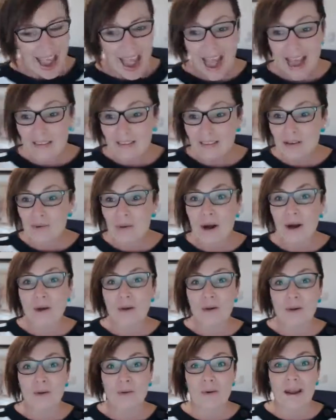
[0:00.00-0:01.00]
As you are
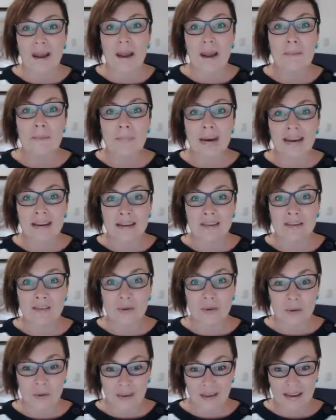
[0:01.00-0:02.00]
all aware, Money
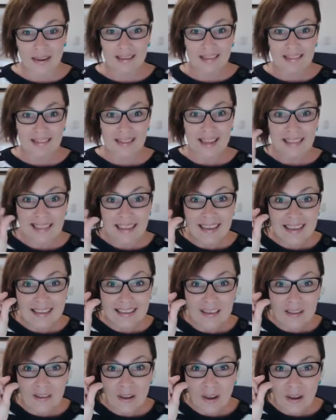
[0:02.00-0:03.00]
School is
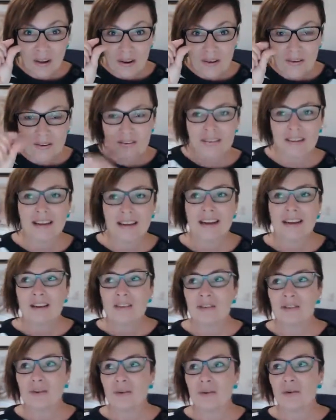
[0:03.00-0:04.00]
this close
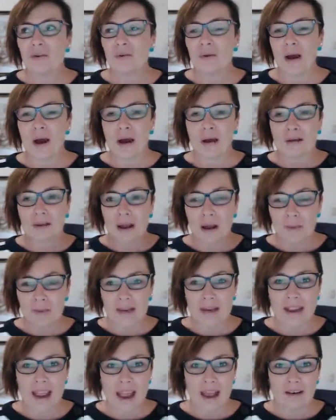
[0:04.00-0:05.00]
to
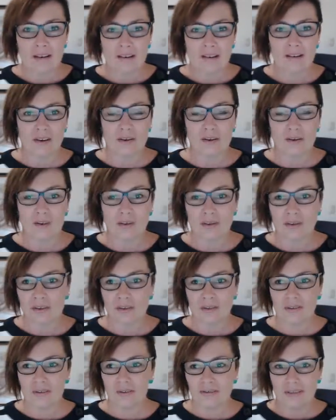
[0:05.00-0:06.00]
coming out
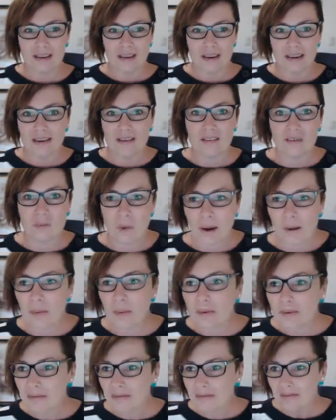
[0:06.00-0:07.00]
onto the
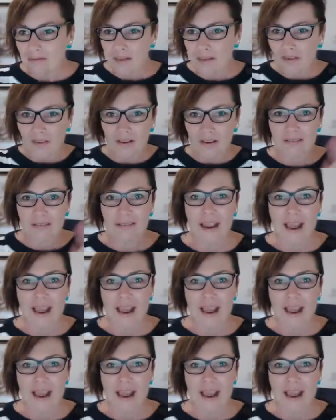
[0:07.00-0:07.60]
interweb, whatever,